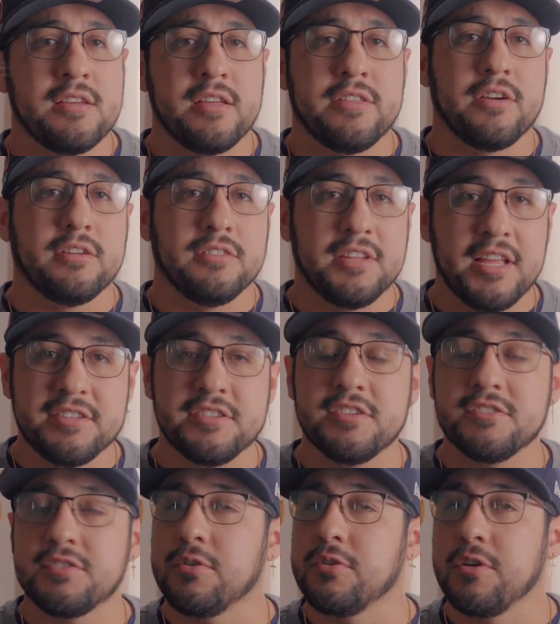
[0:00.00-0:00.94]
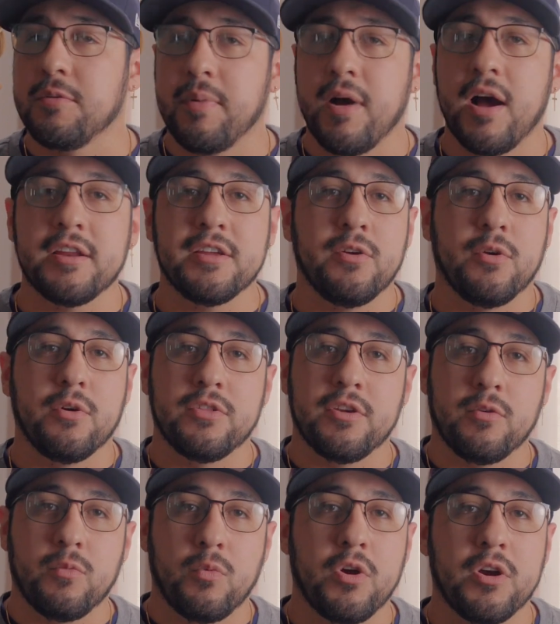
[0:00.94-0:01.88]
then their lenses or their body or
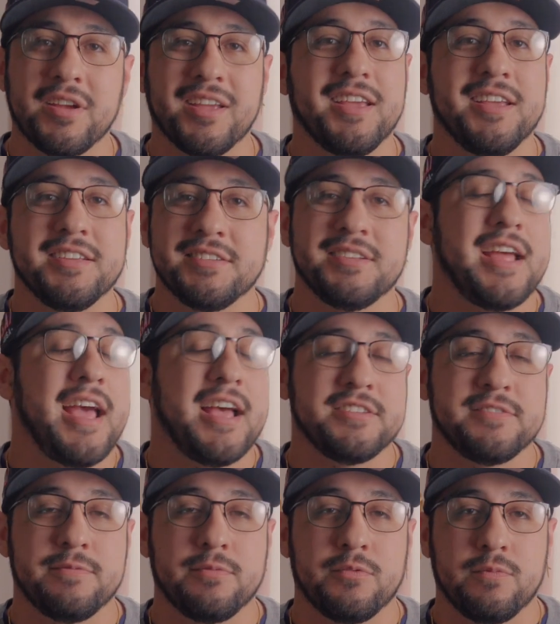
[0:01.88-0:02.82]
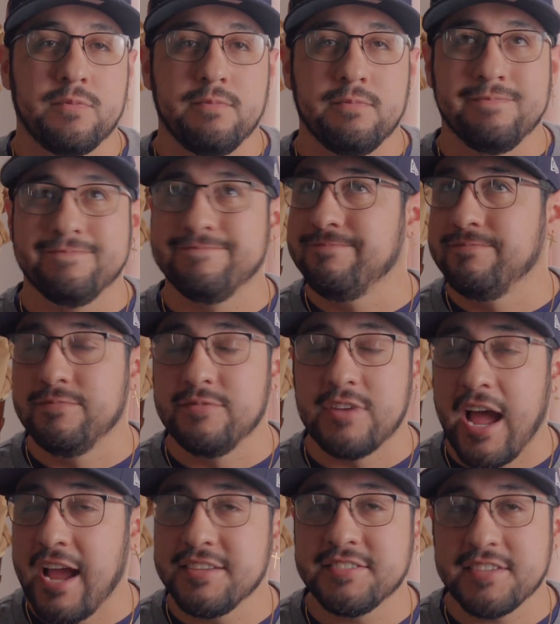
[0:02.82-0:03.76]
their work isn't as
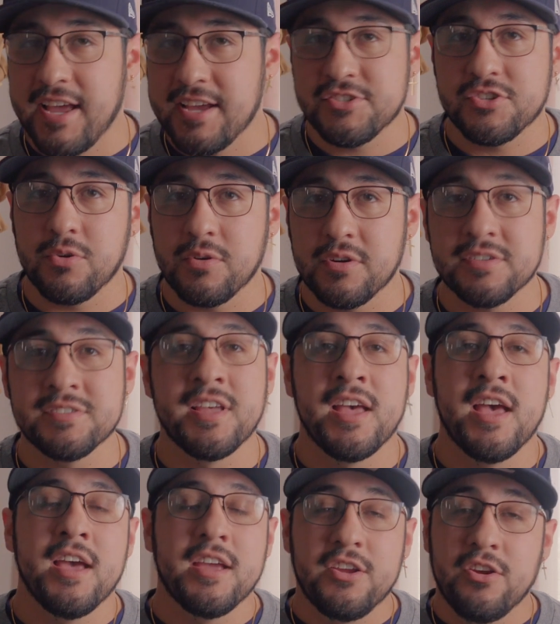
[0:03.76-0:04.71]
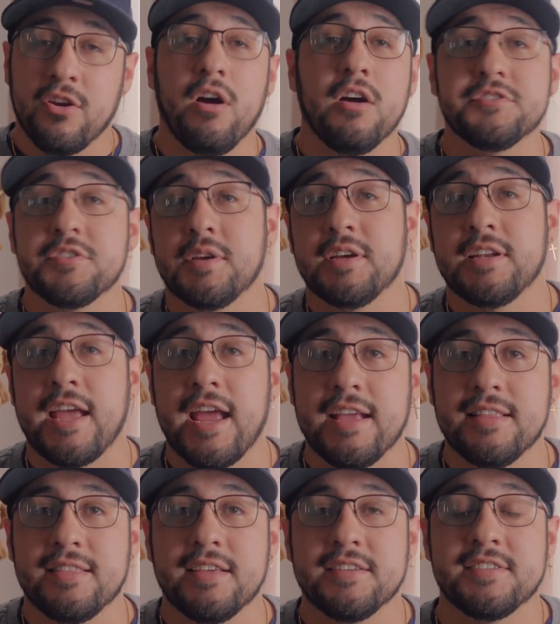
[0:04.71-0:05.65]
nice as yours, you're also going to
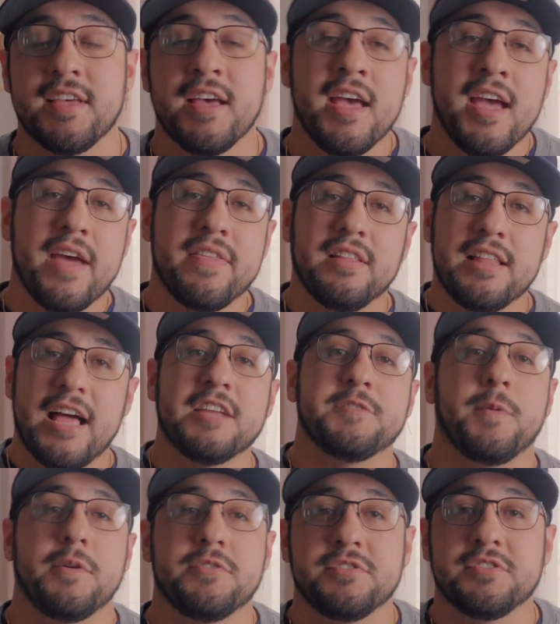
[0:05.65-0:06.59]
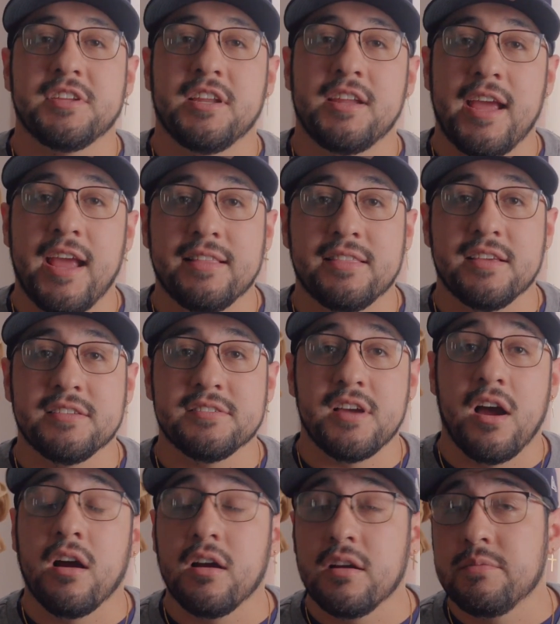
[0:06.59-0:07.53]
hate this. And the last person is going to hate this
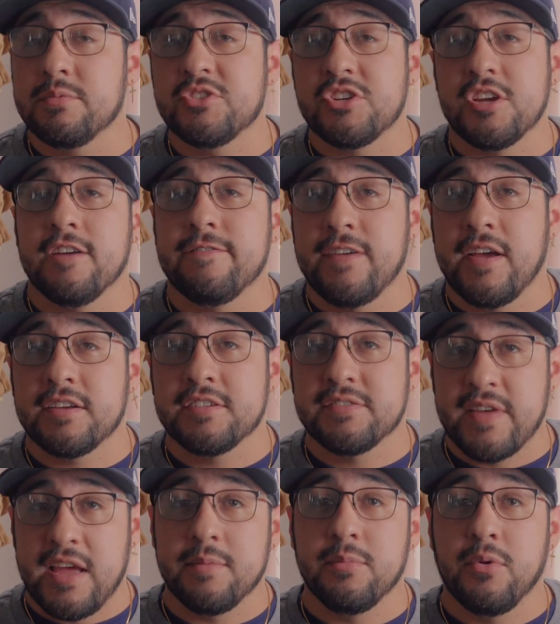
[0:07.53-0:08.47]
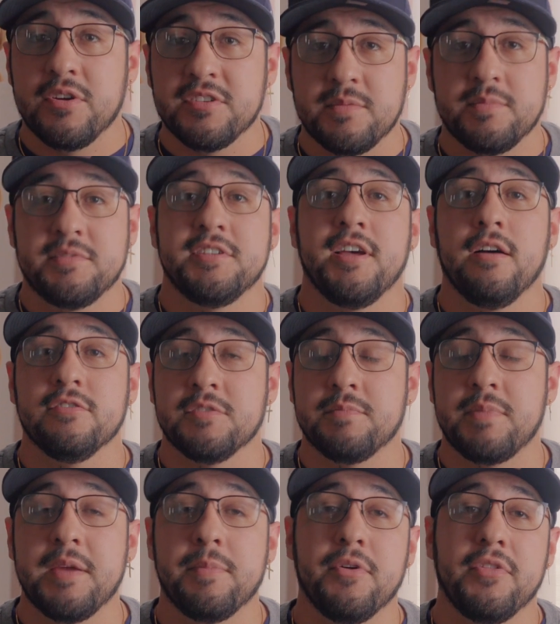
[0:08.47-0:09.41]
are GFX fanboys themselves
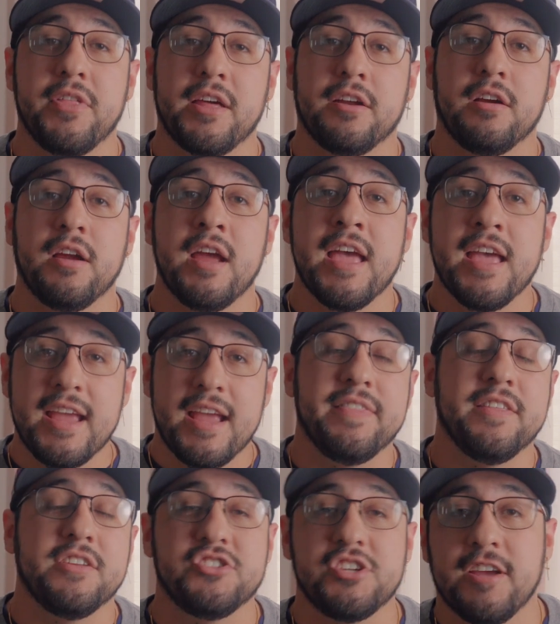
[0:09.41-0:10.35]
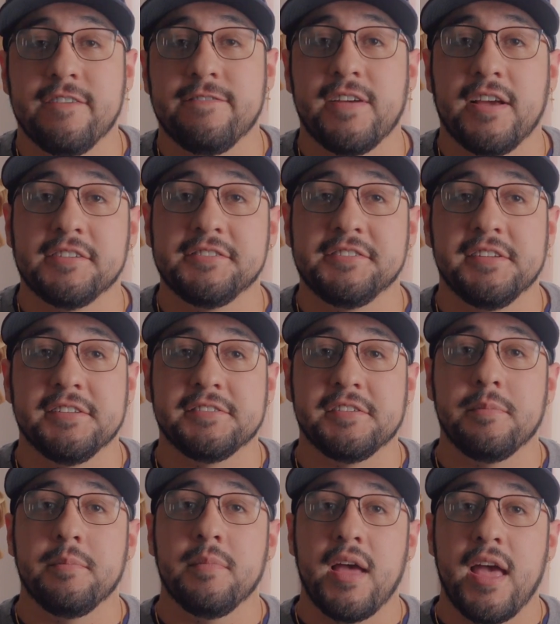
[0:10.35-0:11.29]
and people that are in the GFX
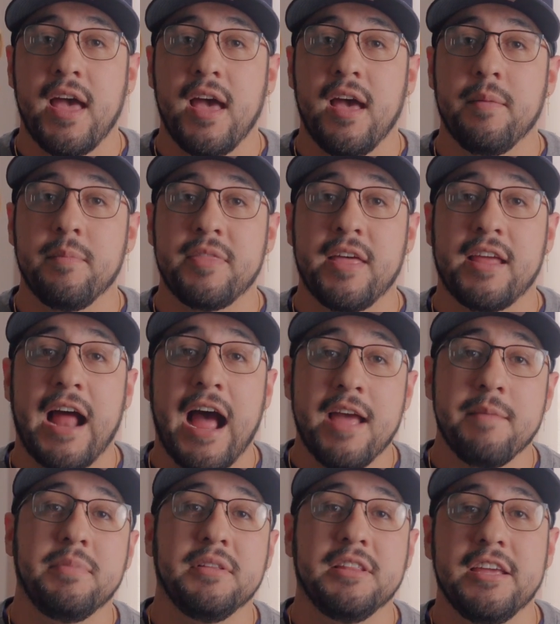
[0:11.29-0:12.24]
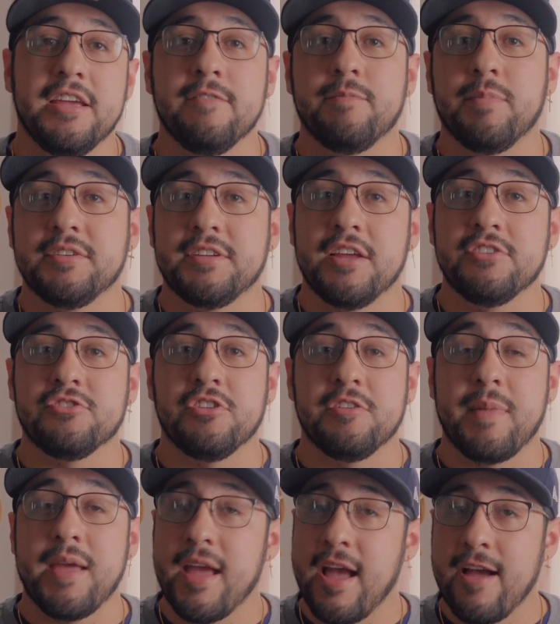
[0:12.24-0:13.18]
system um, that I believe
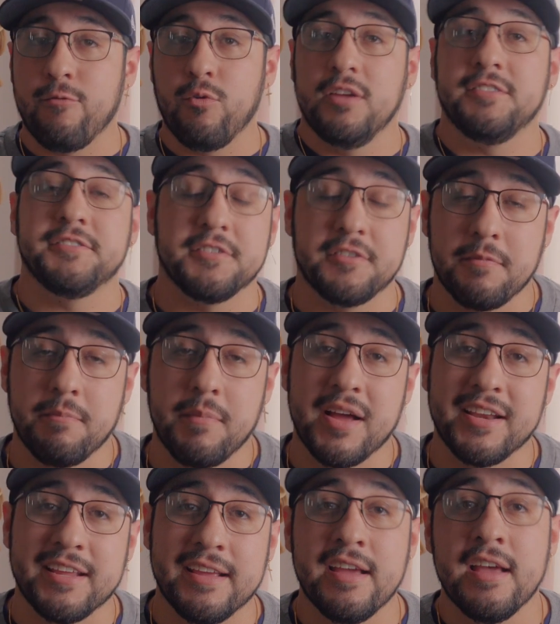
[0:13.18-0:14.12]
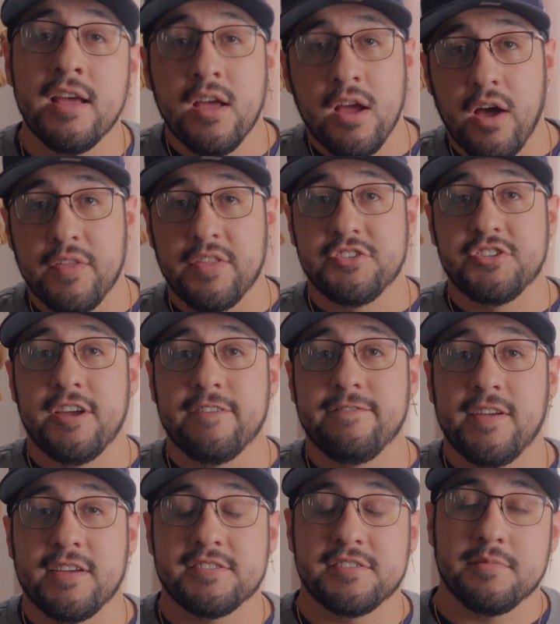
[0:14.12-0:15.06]
potentially may have wasted their money on the
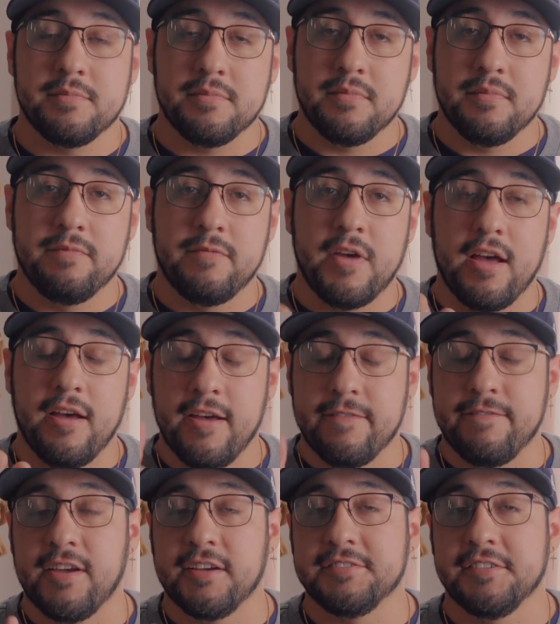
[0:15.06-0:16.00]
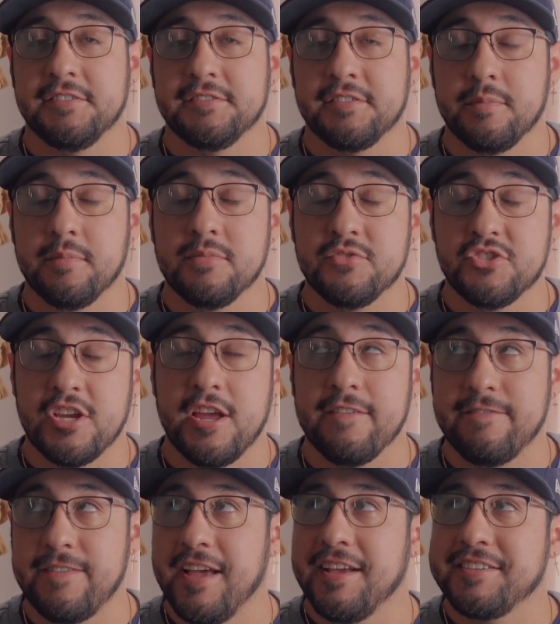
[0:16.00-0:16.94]
GFX um, uh, FX system,
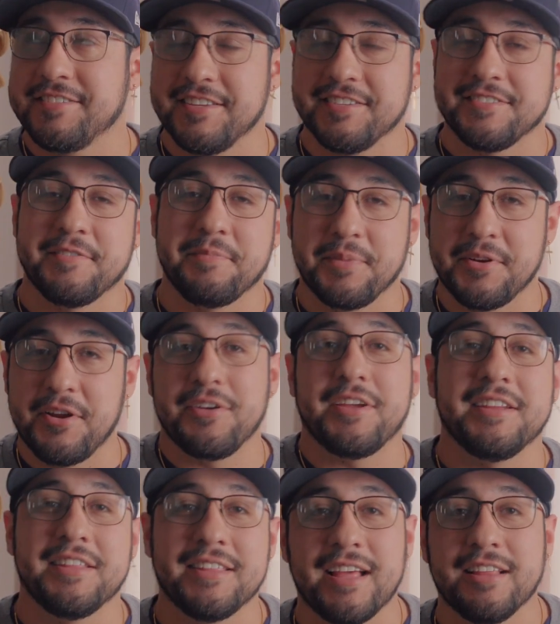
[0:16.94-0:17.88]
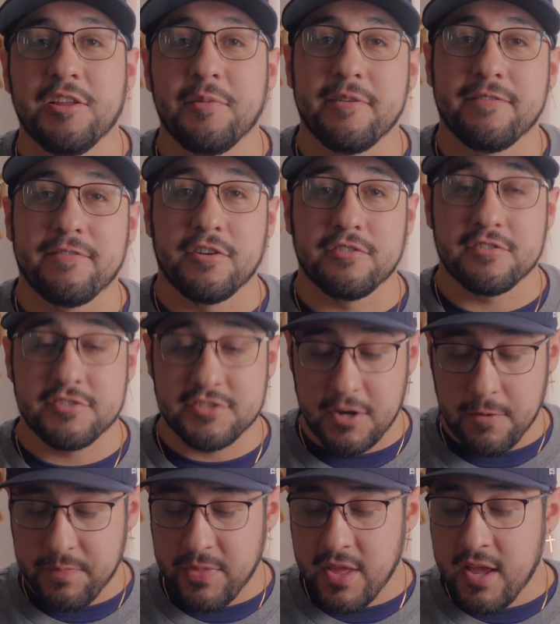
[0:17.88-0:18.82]
GFX system, but I'll get in that a little bit further.
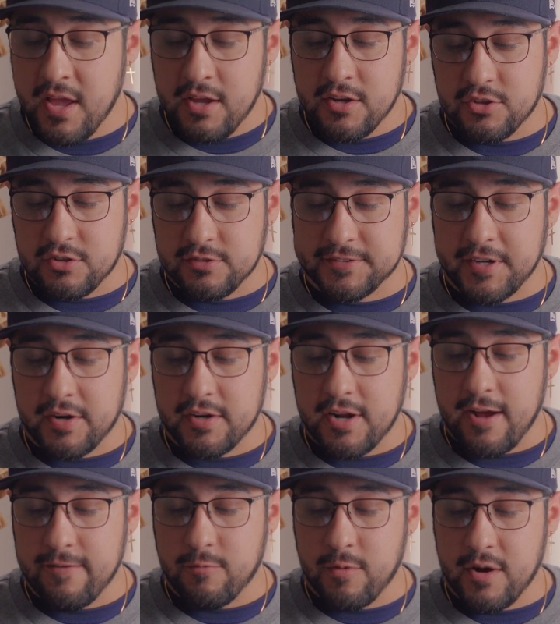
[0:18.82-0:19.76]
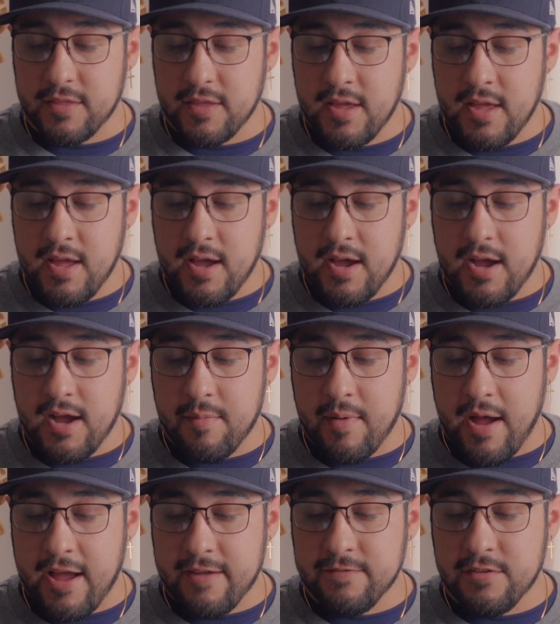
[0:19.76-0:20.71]
So to start off with, um,
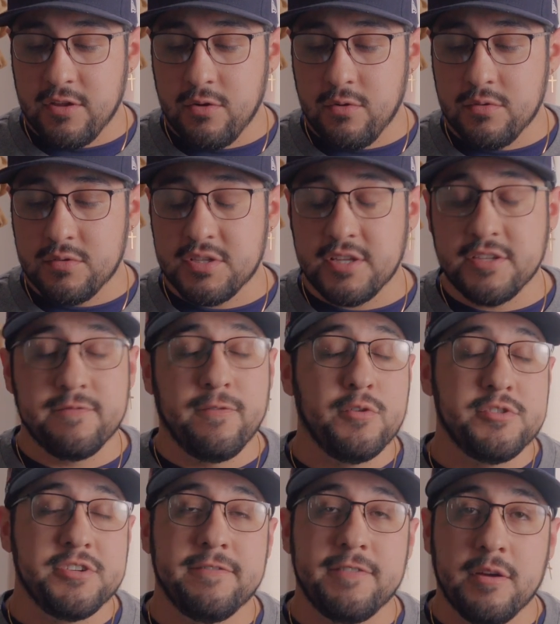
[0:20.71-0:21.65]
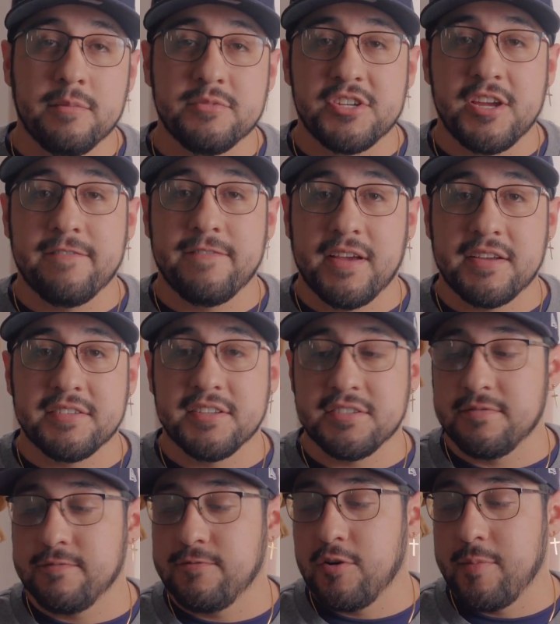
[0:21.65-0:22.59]
I've used the Fujifilm GFX
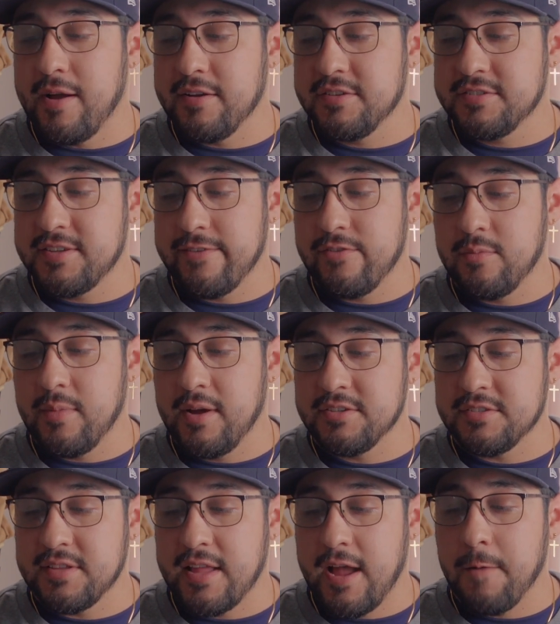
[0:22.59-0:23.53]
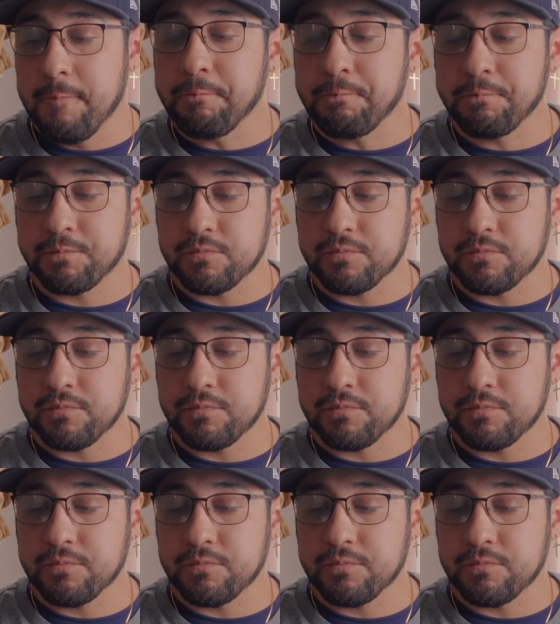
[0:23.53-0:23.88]
system for about seven months now.